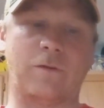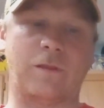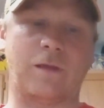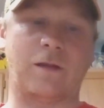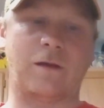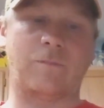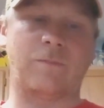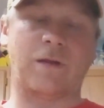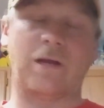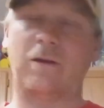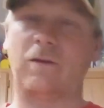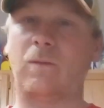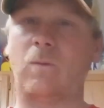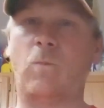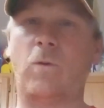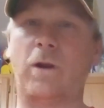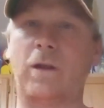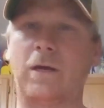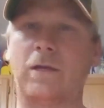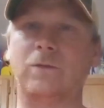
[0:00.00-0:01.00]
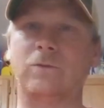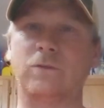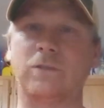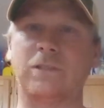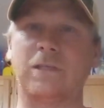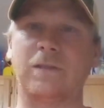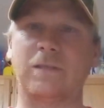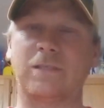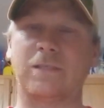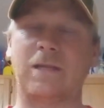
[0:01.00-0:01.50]
I think I'm down in the
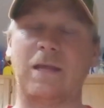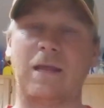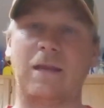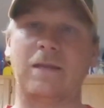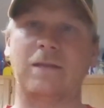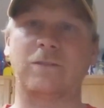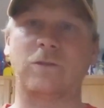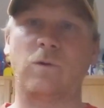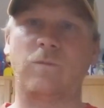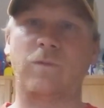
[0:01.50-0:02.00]
100s in the standings.